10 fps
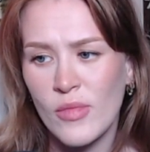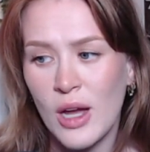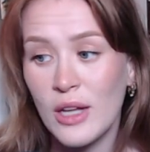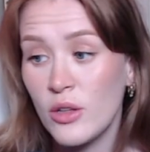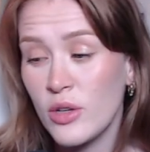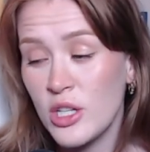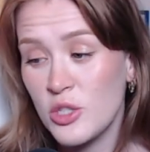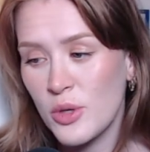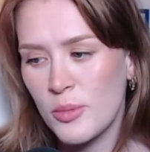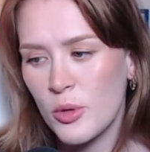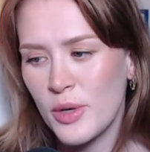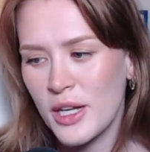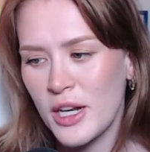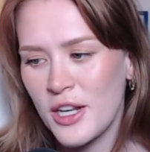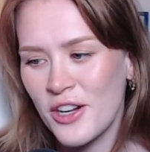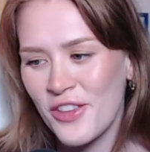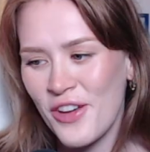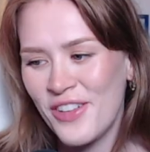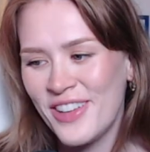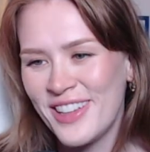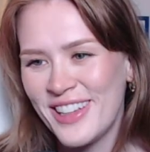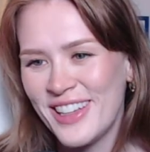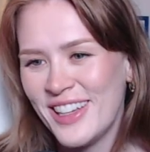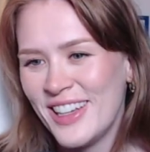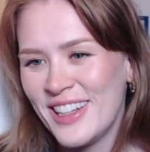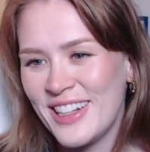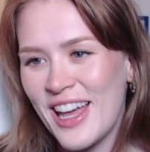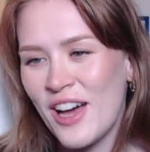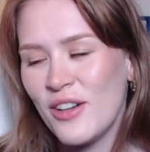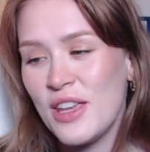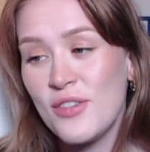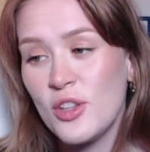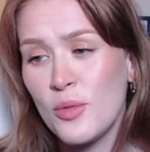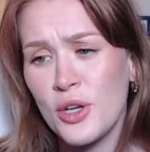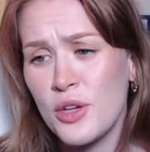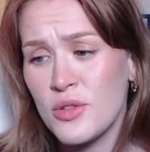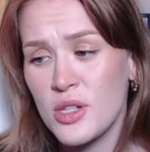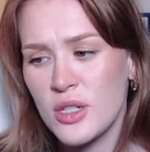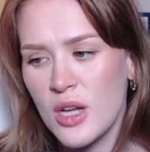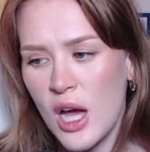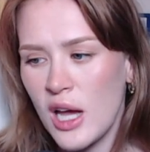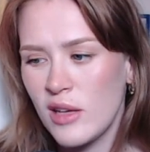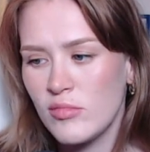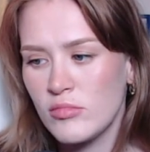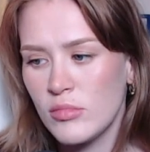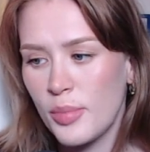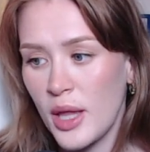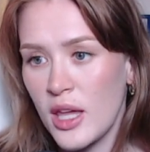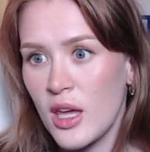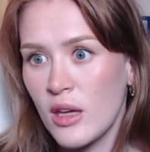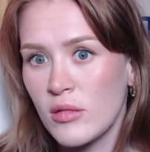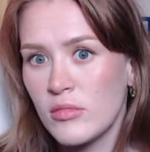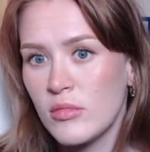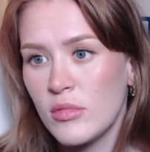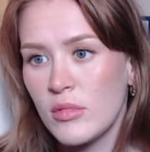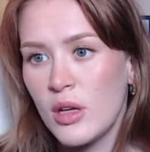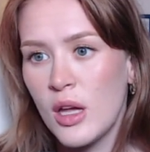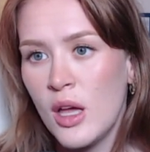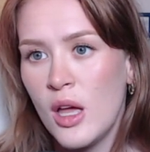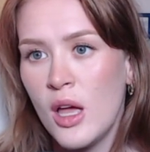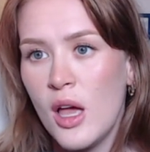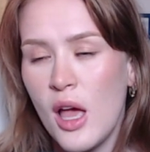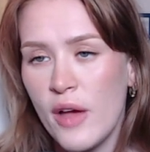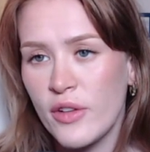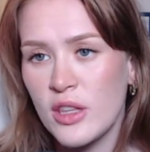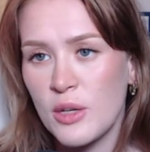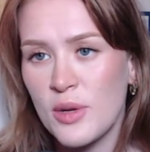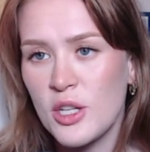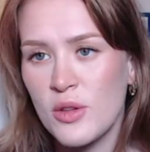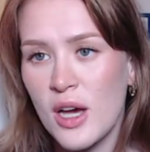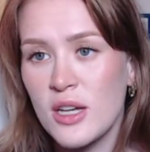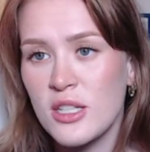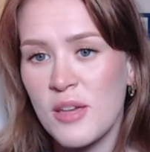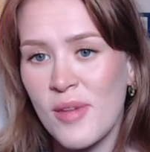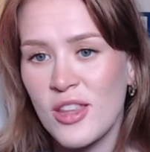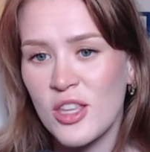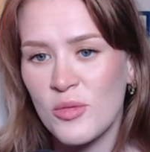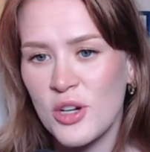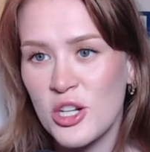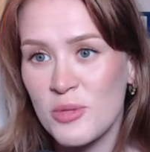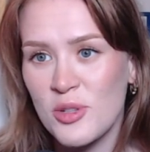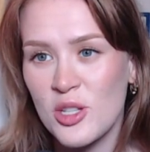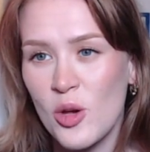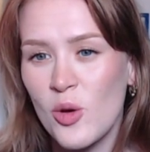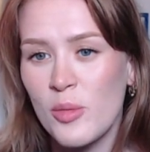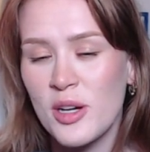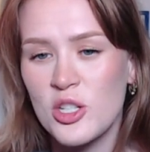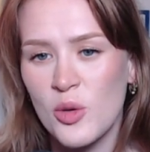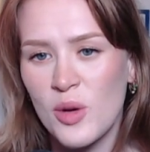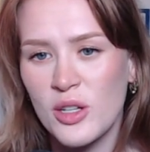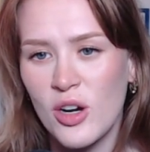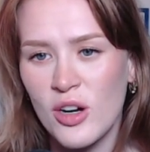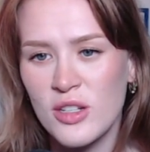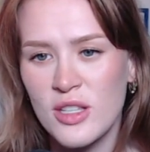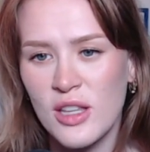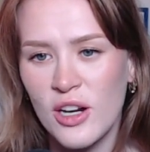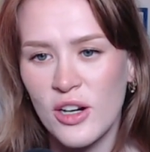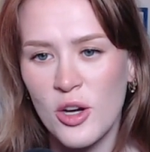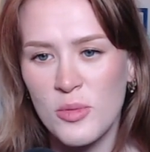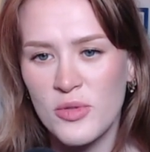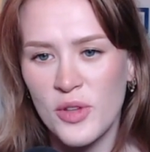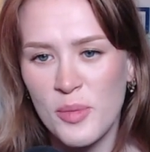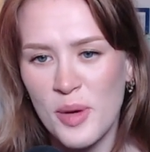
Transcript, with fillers: I low-key do want to put Wiccan in here, though. Now, even though we're usually not playing everything, we can do the Husky method, where he just puts a whole bunch of one cards in there and hopes for the